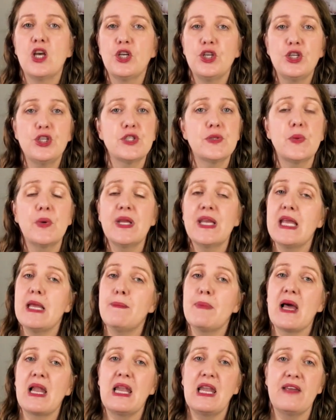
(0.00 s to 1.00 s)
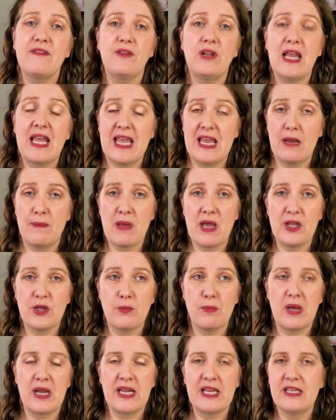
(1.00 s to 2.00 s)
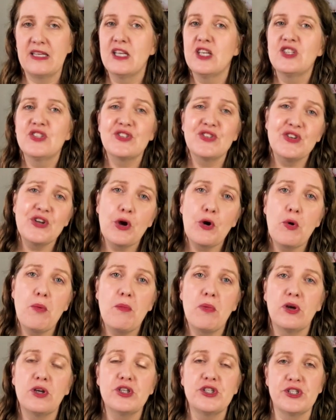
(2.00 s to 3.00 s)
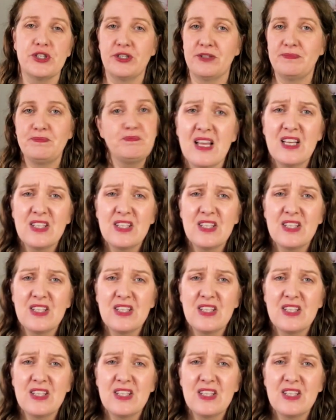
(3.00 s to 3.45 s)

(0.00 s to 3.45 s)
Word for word: You just want to keep a level head about your money. So, no emotion.